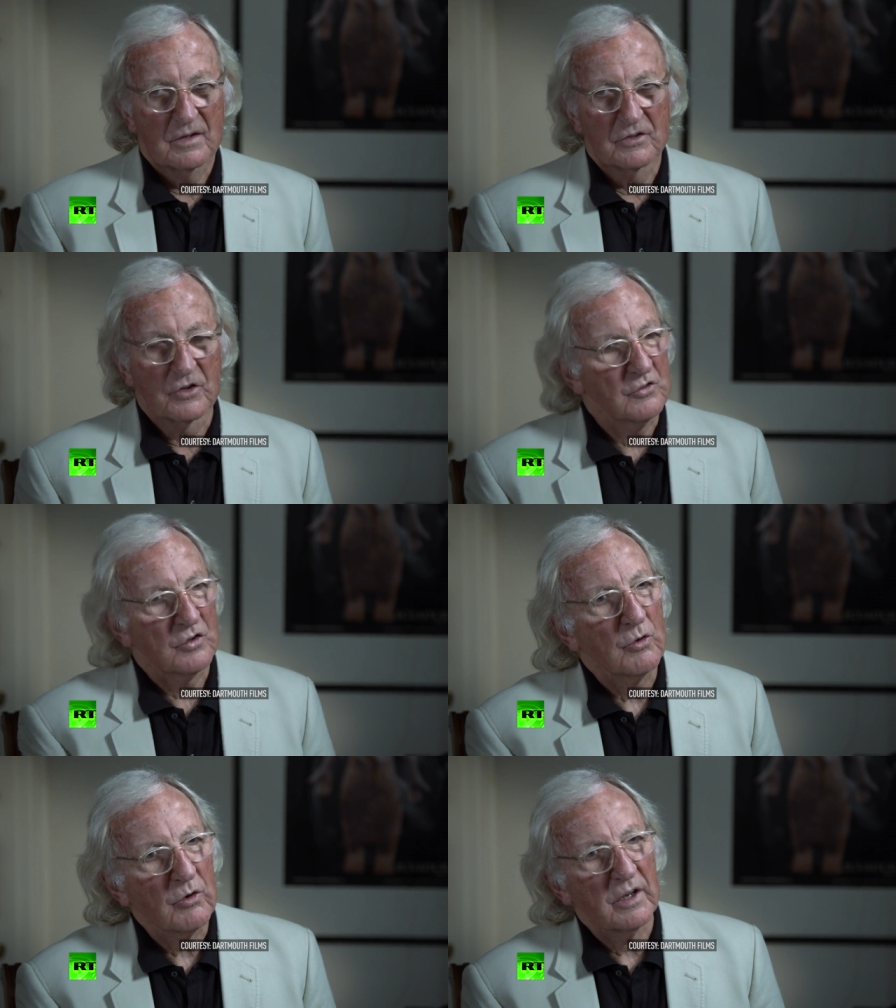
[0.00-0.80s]

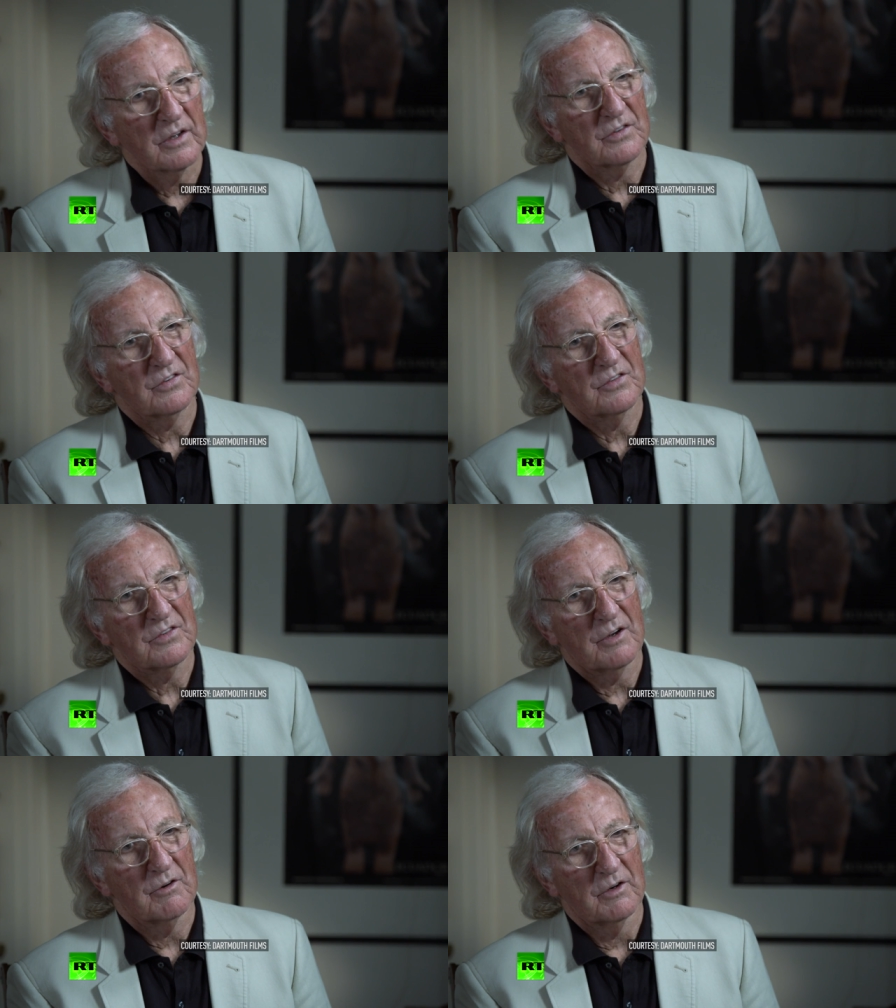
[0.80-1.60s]
notorious
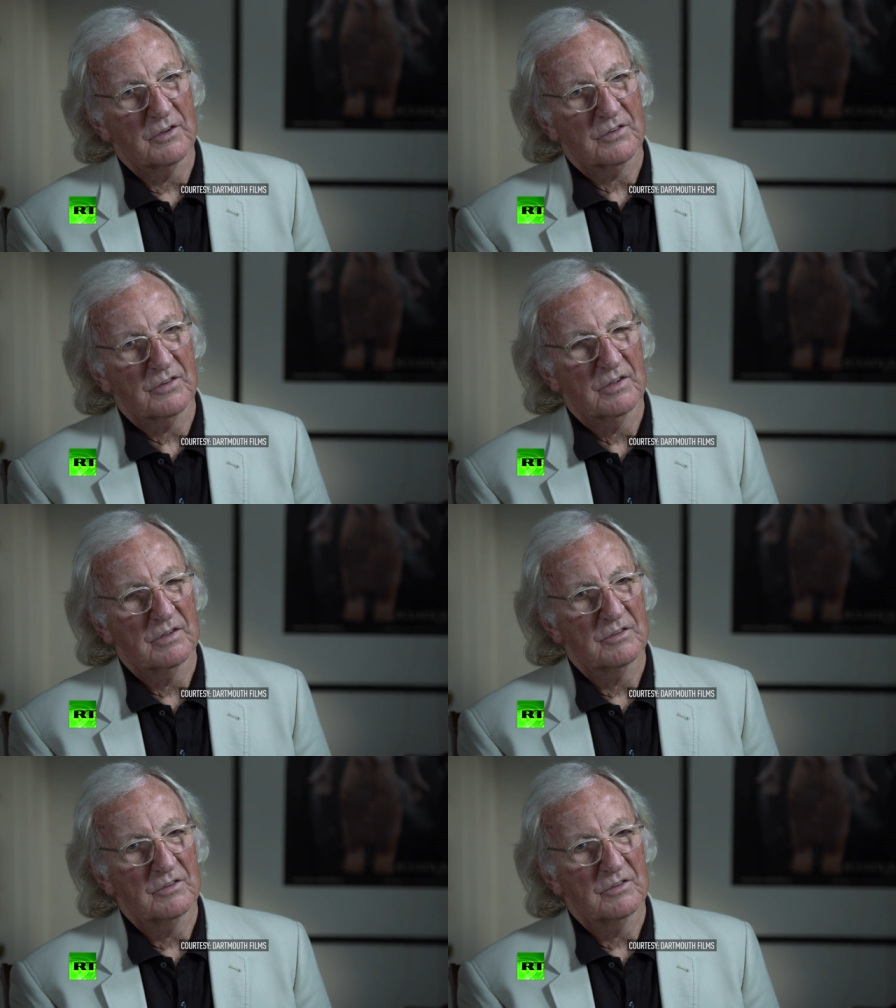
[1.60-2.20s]
terrorist